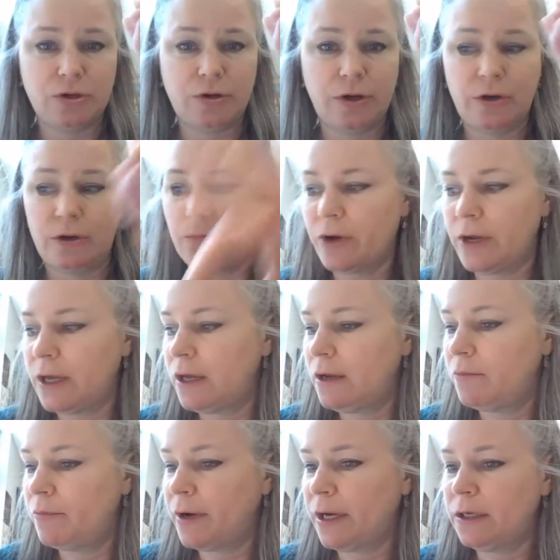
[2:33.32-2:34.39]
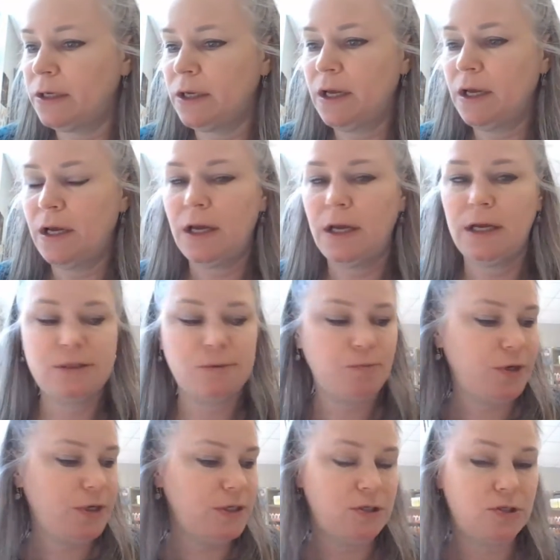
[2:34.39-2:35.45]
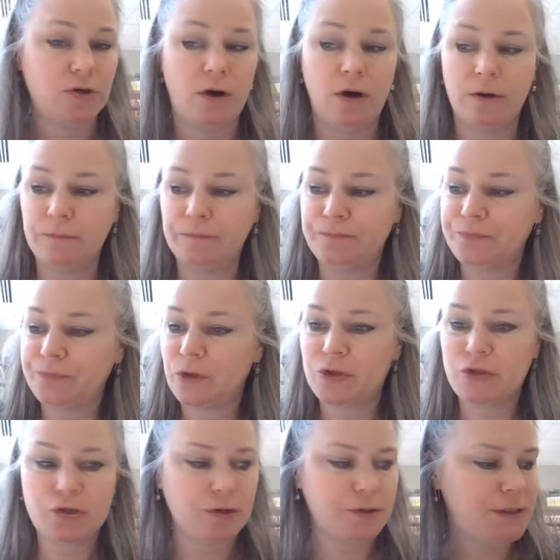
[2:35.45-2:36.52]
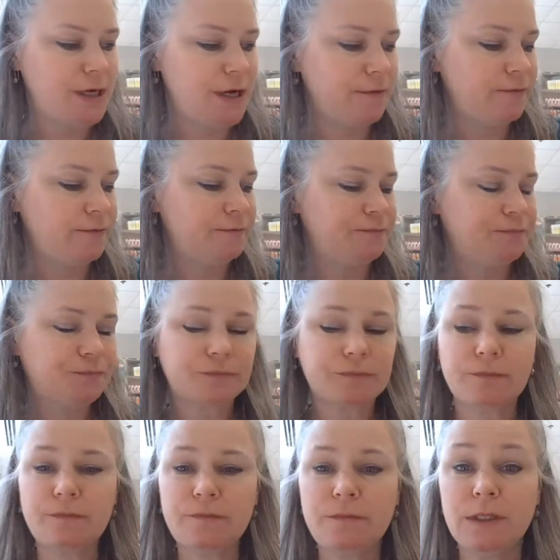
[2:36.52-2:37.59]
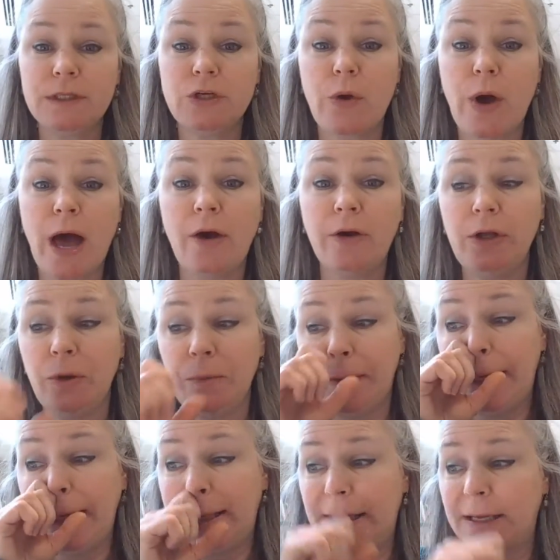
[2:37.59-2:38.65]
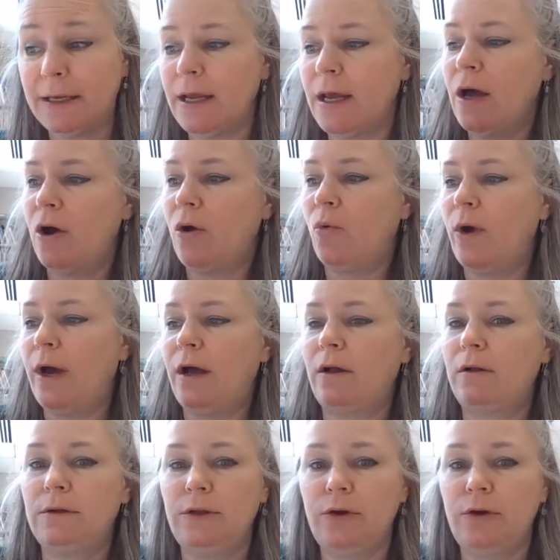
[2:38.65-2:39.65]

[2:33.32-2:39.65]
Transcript: sure I could break it, but it's pretty strong stuff. So how do you make it? Well,